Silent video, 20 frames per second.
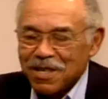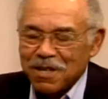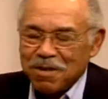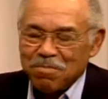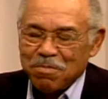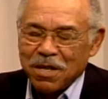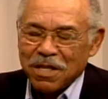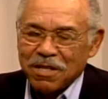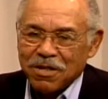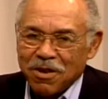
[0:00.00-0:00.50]

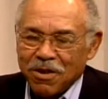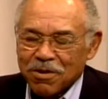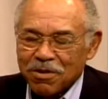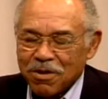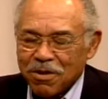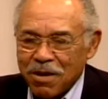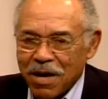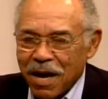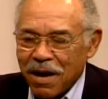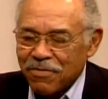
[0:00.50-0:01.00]
But no,
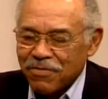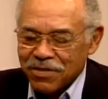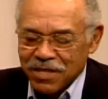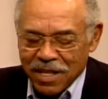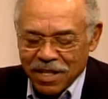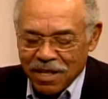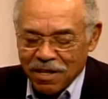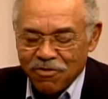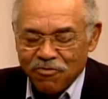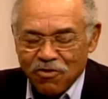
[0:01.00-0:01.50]
I've
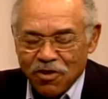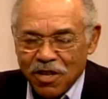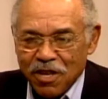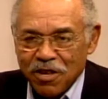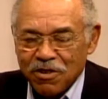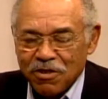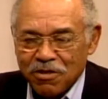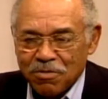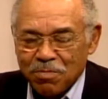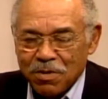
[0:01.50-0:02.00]
said this for
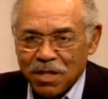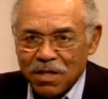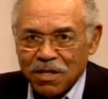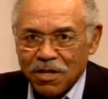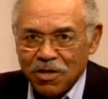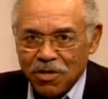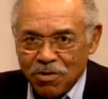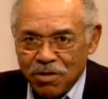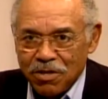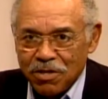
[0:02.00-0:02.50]
years. But the
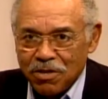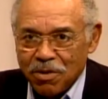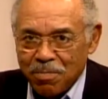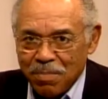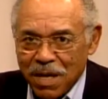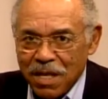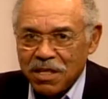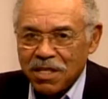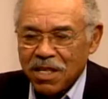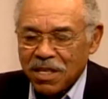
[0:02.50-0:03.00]
unions are
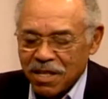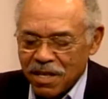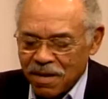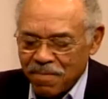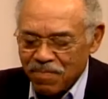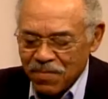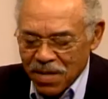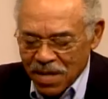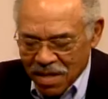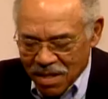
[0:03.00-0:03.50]
basically
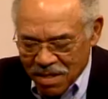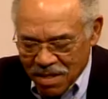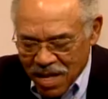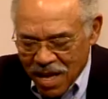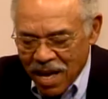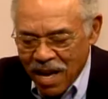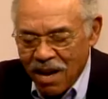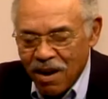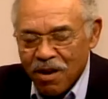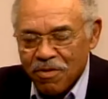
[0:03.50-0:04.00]

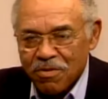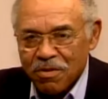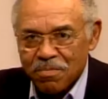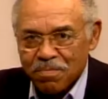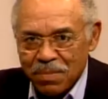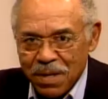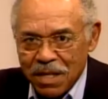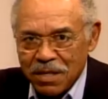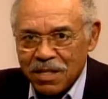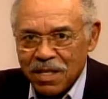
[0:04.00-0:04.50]
they are
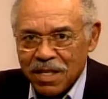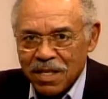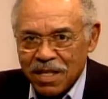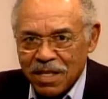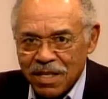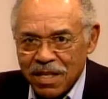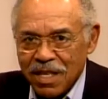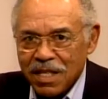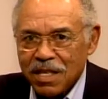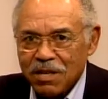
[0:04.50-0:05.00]
basically
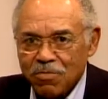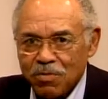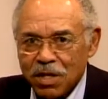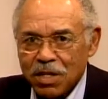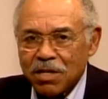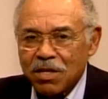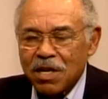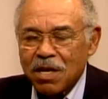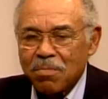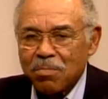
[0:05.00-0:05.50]
dealing with
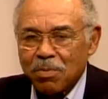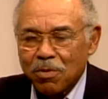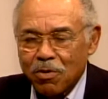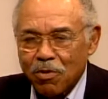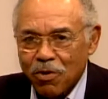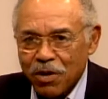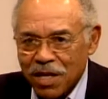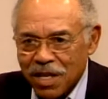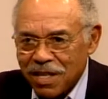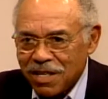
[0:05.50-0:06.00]
the
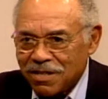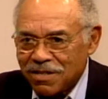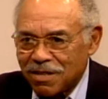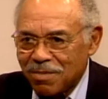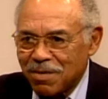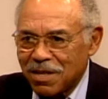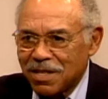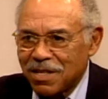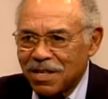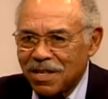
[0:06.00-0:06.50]
employees. I
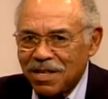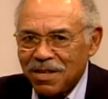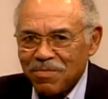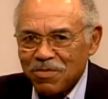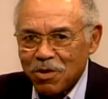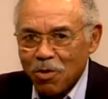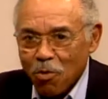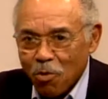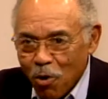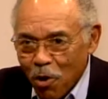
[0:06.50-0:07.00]
mean,
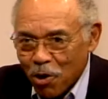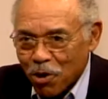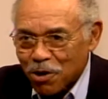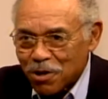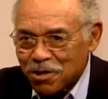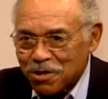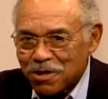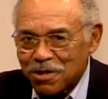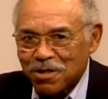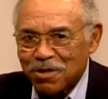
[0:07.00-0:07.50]
the
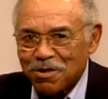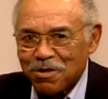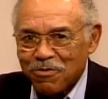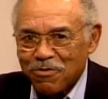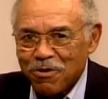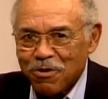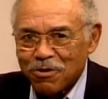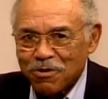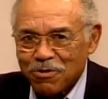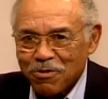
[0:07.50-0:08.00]
workers. You know, the
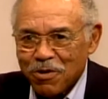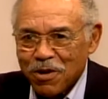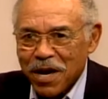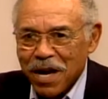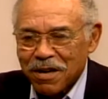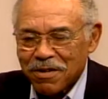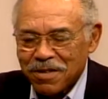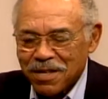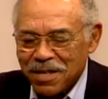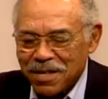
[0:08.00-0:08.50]
folks who are
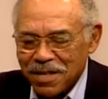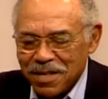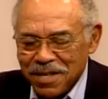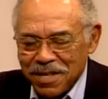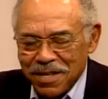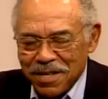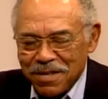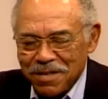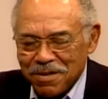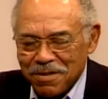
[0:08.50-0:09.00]
actually
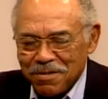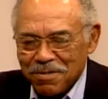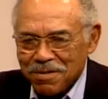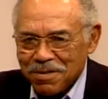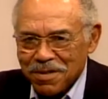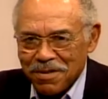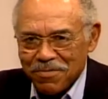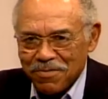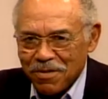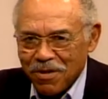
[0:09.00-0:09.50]
you know
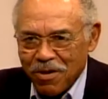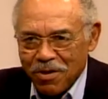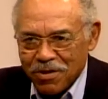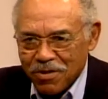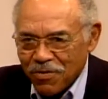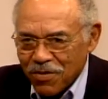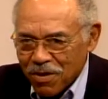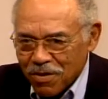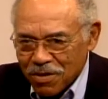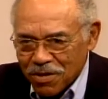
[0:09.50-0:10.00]
the, the
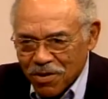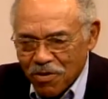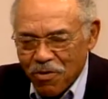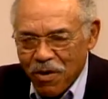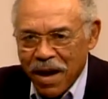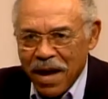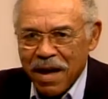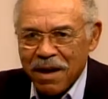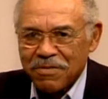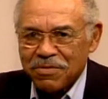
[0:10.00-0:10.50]
various
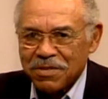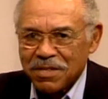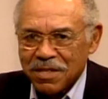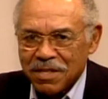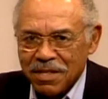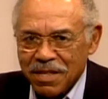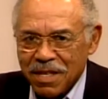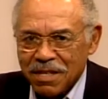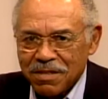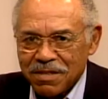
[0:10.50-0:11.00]
crafts
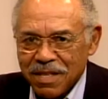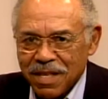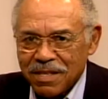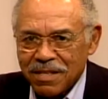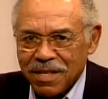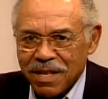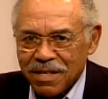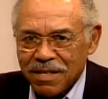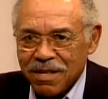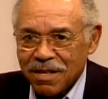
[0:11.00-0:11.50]
and it's this
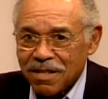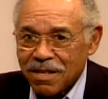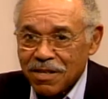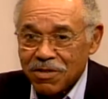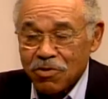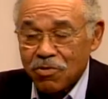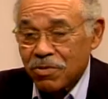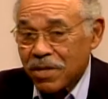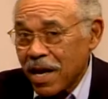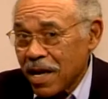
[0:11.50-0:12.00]
that and the other. And
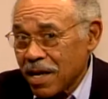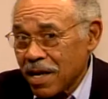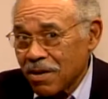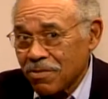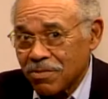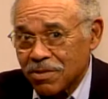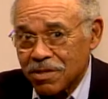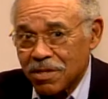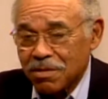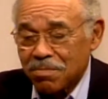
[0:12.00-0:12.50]
so their
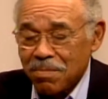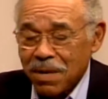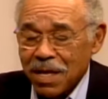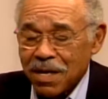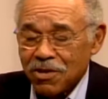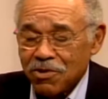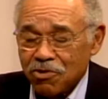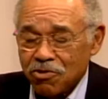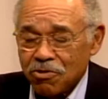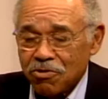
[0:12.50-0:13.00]
interest is
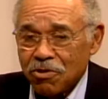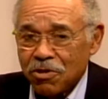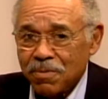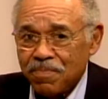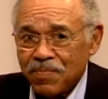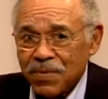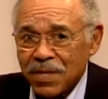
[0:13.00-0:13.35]
making sure